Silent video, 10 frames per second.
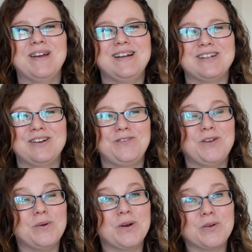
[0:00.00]
made a
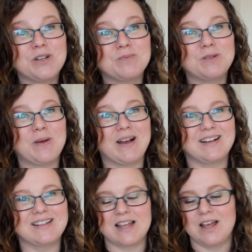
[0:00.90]
few Christmas
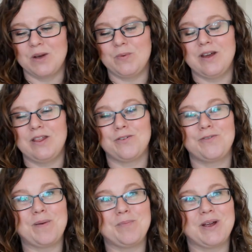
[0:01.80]
bags with
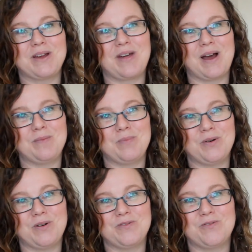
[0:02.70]
fabric that I
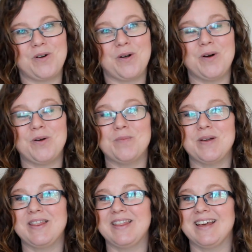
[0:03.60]
bought from
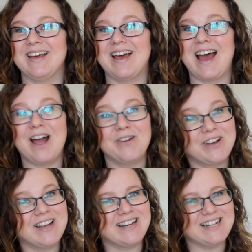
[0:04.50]
the
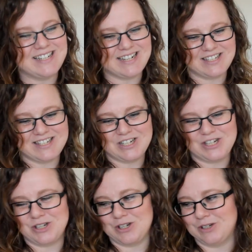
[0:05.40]
Harrogate Knitting and
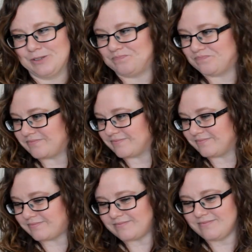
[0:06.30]
Stitching Show.
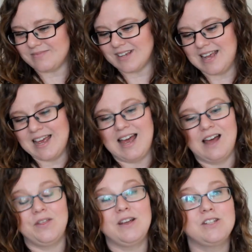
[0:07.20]

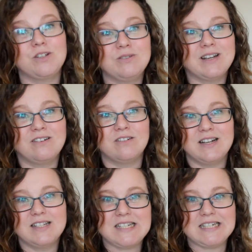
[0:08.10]
They sold out
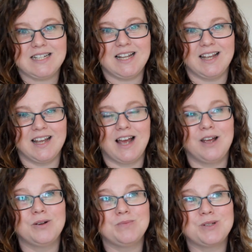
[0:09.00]
instantly. I
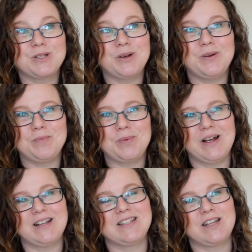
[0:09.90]
am so
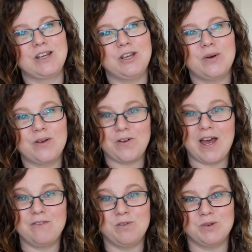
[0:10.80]
impressed. Thank you for
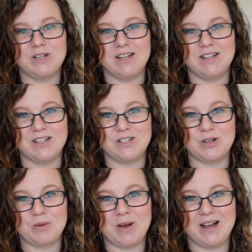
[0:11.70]
everybody that
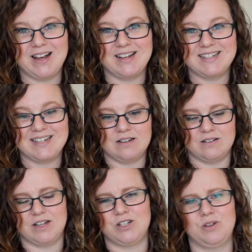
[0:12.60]

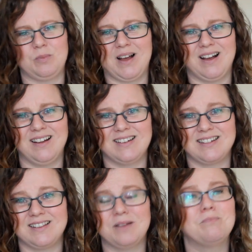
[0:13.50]

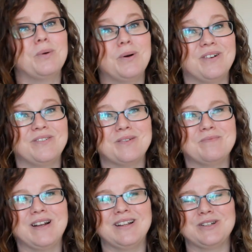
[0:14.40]
that bought from
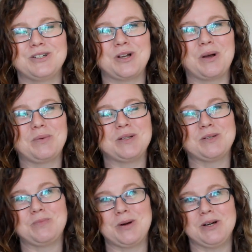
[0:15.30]
my little shop and
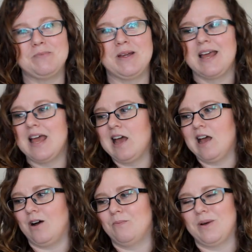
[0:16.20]
supported me
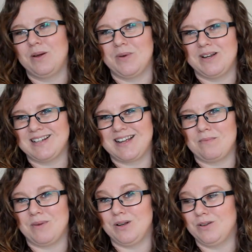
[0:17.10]
on my way to get
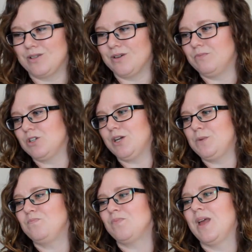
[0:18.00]
my new sewing
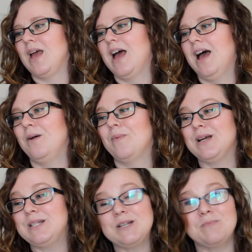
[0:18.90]
machine. I
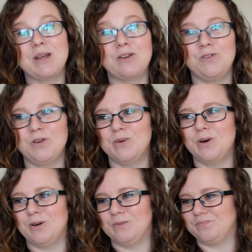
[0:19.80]
did make a few
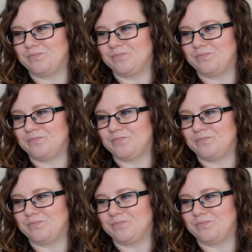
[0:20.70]
more.